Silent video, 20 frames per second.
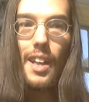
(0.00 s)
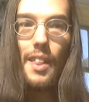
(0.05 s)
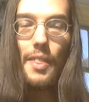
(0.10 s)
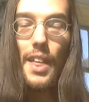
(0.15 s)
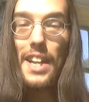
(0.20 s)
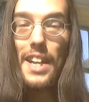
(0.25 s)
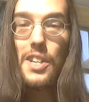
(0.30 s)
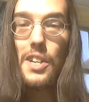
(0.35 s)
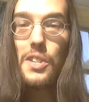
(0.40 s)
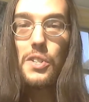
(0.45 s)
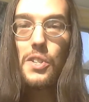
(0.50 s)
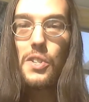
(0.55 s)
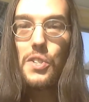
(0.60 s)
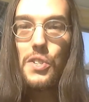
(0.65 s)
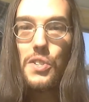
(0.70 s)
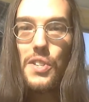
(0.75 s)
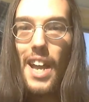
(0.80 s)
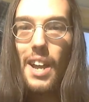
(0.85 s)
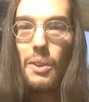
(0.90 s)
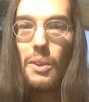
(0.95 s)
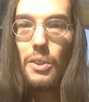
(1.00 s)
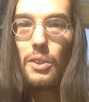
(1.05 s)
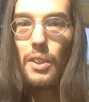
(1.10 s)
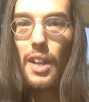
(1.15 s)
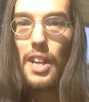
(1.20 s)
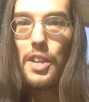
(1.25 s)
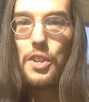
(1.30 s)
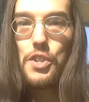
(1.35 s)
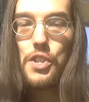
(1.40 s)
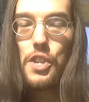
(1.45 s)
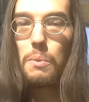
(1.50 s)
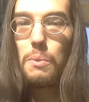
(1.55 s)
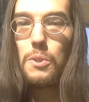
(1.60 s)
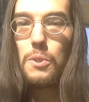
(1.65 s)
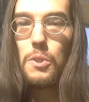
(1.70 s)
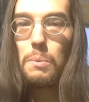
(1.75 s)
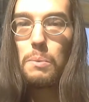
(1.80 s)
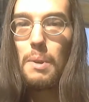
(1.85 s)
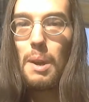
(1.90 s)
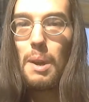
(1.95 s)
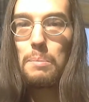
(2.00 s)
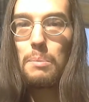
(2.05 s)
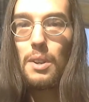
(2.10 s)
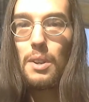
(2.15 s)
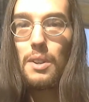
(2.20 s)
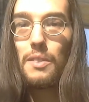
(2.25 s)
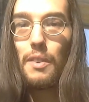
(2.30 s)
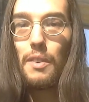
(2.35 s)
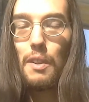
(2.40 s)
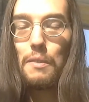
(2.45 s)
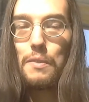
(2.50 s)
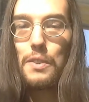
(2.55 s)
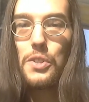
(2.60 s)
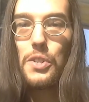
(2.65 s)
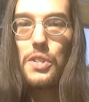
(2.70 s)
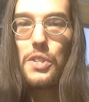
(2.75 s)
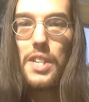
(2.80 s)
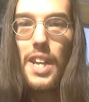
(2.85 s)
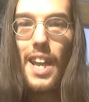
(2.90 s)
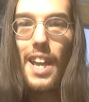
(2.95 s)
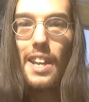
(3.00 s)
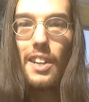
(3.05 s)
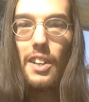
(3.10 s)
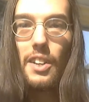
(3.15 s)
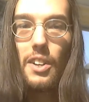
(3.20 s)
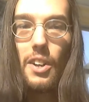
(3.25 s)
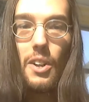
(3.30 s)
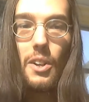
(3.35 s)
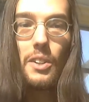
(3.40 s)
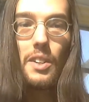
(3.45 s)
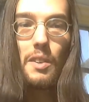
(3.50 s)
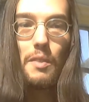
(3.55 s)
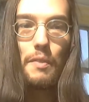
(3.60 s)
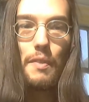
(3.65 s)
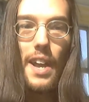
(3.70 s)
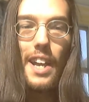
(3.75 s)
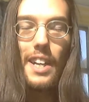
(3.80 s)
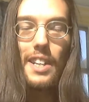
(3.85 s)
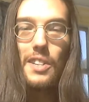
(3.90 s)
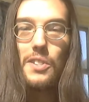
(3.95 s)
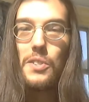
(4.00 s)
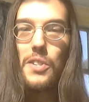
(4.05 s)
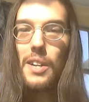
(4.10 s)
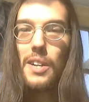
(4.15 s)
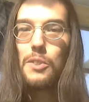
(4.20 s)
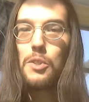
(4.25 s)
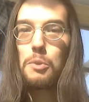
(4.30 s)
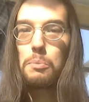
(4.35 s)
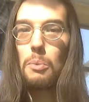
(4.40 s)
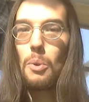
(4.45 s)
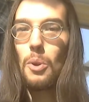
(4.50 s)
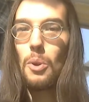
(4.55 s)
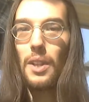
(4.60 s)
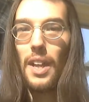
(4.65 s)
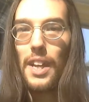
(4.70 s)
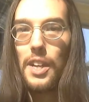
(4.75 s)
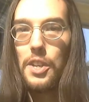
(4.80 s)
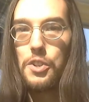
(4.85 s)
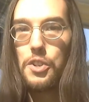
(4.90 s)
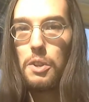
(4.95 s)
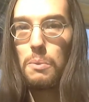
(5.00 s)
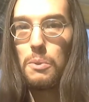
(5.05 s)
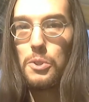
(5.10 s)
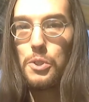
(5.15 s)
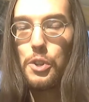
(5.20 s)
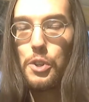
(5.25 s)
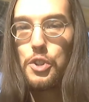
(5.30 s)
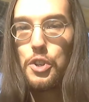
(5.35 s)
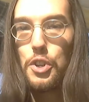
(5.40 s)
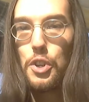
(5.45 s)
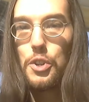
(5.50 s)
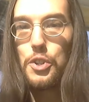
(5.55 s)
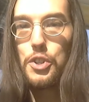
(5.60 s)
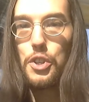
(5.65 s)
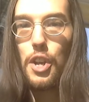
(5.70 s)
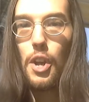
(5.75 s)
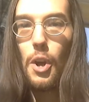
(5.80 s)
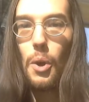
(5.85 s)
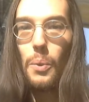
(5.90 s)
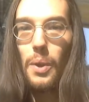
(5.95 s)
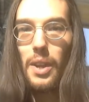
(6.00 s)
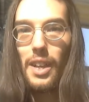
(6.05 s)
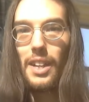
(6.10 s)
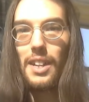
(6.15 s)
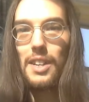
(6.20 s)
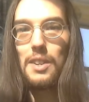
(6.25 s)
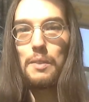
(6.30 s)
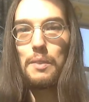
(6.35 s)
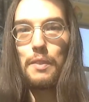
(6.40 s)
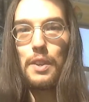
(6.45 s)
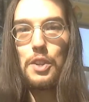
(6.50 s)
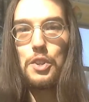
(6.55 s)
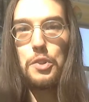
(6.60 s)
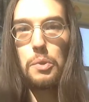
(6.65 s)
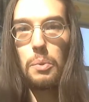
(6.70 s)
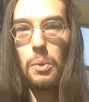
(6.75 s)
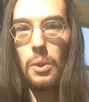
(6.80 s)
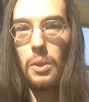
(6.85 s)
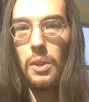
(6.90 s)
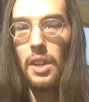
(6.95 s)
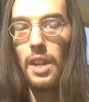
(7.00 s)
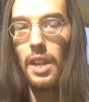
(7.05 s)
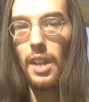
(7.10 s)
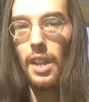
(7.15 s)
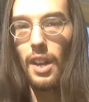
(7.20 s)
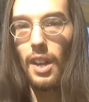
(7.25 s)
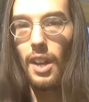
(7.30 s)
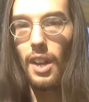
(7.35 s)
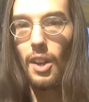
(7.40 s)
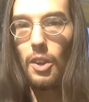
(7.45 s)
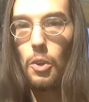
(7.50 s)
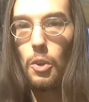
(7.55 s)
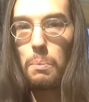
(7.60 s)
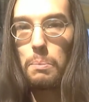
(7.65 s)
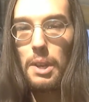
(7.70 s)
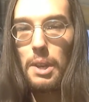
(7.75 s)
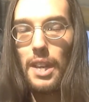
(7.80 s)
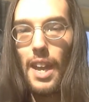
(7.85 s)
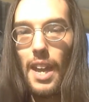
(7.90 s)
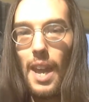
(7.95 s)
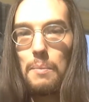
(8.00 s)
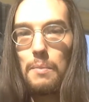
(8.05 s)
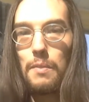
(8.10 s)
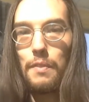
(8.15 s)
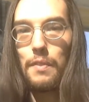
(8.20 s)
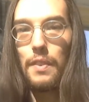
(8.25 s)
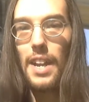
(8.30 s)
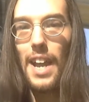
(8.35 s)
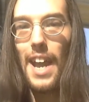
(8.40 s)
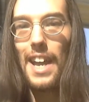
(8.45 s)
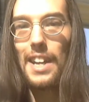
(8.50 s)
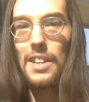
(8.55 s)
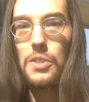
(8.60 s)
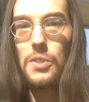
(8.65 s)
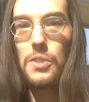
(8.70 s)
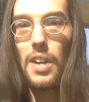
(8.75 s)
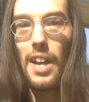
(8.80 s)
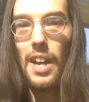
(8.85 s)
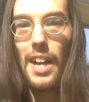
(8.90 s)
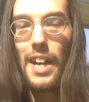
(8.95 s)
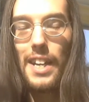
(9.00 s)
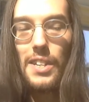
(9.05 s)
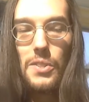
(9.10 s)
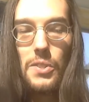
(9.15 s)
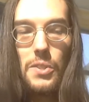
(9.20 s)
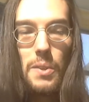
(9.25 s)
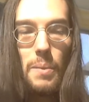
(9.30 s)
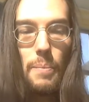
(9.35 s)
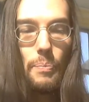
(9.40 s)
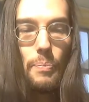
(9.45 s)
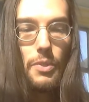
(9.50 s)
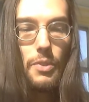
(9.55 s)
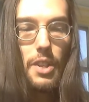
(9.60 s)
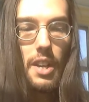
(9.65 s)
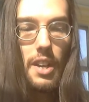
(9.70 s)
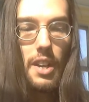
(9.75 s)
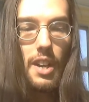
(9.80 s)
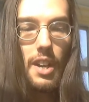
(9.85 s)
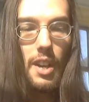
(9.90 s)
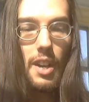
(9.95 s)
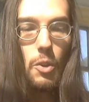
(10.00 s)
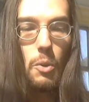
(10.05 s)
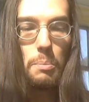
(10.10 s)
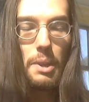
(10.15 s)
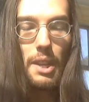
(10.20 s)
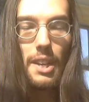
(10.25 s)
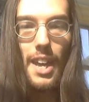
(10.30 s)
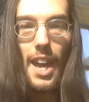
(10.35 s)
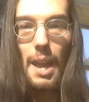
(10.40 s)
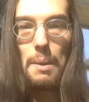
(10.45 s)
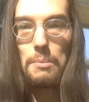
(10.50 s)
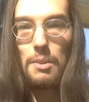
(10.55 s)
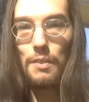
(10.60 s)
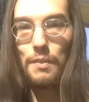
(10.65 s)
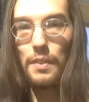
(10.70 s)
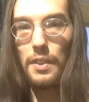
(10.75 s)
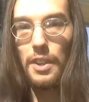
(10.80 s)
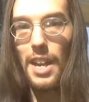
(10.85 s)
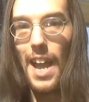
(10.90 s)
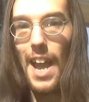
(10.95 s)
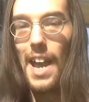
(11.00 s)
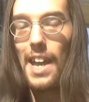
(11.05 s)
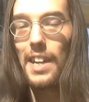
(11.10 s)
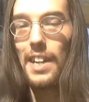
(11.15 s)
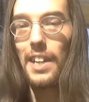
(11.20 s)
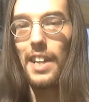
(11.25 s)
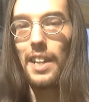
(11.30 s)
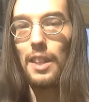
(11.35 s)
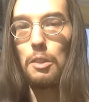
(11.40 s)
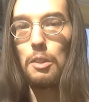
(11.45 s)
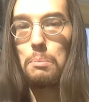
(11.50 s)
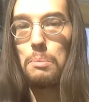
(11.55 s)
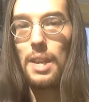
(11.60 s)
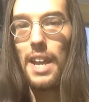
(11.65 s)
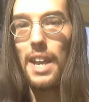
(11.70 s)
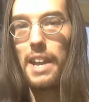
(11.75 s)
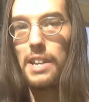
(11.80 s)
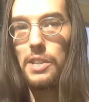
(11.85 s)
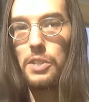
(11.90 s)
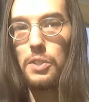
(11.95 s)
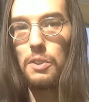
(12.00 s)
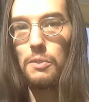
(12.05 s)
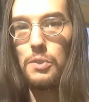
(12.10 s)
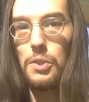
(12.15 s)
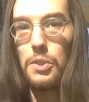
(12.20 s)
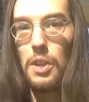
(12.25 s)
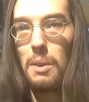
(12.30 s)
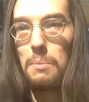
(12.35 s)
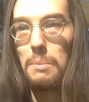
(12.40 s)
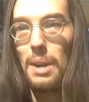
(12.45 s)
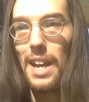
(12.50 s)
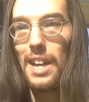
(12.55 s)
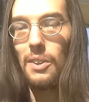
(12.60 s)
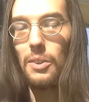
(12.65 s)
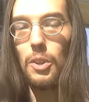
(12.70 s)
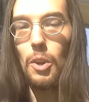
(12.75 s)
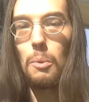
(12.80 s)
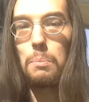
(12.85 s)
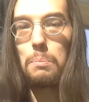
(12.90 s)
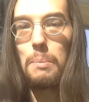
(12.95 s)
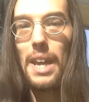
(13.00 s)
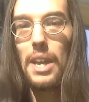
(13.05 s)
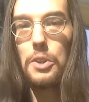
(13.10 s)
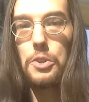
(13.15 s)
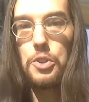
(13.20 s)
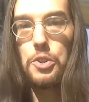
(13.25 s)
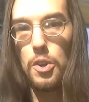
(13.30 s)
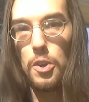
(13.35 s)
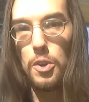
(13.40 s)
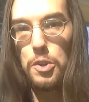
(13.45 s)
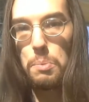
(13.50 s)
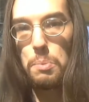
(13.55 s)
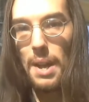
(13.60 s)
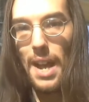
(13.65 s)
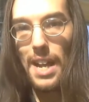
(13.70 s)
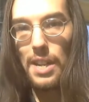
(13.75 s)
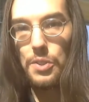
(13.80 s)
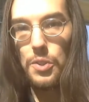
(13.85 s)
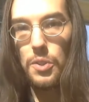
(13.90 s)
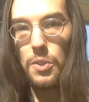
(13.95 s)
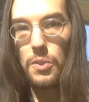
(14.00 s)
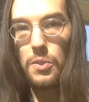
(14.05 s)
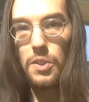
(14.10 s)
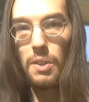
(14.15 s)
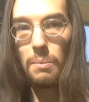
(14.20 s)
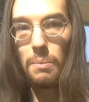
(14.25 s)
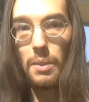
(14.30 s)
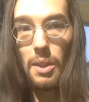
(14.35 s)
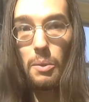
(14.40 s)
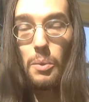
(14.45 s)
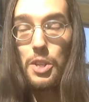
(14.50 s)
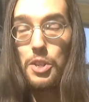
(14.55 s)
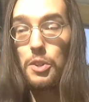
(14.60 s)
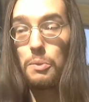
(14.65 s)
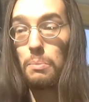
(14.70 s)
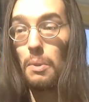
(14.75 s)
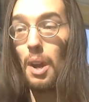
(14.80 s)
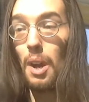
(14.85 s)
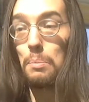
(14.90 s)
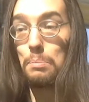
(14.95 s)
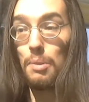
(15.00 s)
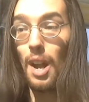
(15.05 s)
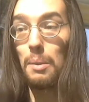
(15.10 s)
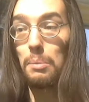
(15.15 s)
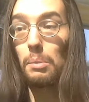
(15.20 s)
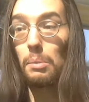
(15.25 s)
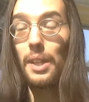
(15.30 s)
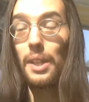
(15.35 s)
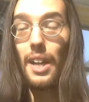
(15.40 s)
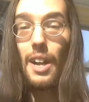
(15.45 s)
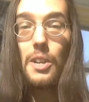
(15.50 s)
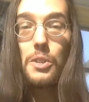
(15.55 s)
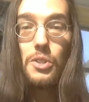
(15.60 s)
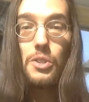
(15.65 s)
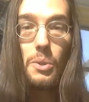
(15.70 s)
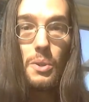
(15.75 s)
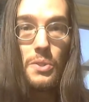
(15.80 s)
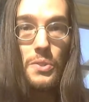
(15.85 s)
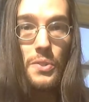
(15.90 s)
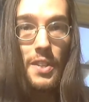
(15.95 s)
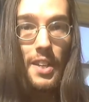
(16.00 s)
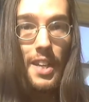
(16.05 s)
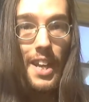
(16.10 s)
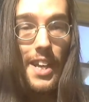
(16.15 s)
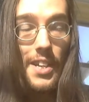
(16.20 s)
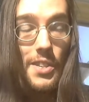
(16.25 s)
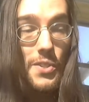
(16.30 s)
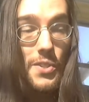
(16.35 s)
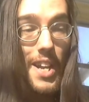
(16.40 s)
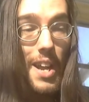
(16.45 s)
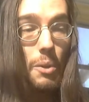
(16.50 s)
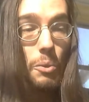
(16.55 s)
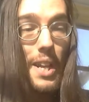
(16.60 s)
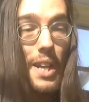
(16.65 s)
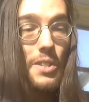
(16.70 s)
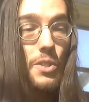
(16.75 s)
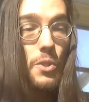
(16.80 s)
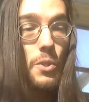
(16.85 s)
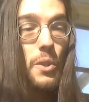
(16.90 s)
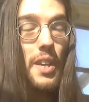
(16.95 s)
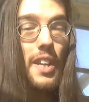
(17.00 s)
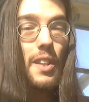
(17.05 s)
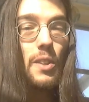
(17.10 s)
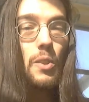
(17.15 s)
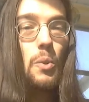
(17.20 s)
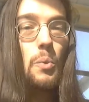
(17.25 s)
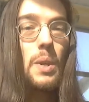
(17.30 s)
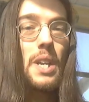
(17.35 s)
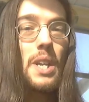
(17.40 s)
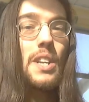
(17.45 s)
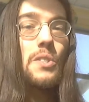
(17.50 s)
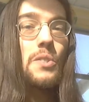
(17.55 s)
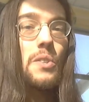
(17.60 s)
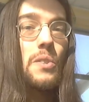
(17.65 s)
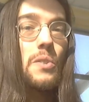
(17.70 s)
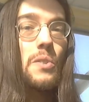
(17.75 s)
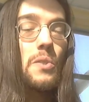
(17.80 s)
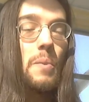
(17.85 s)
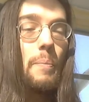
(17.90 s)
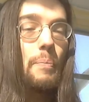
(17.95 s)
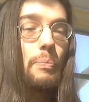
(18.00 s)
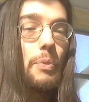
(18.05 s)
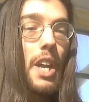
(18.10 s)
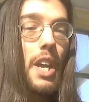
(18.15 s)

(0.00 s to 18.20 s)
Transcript: That doesn't sound like she was a member of a satanic cult. In fact, it sounds more like she was a church-going individual who became fanaticized, who became a fanatic at the behest of some, I don't know, megachurch pastor or something, which probably also isn't the case. Now let's look at the reasons.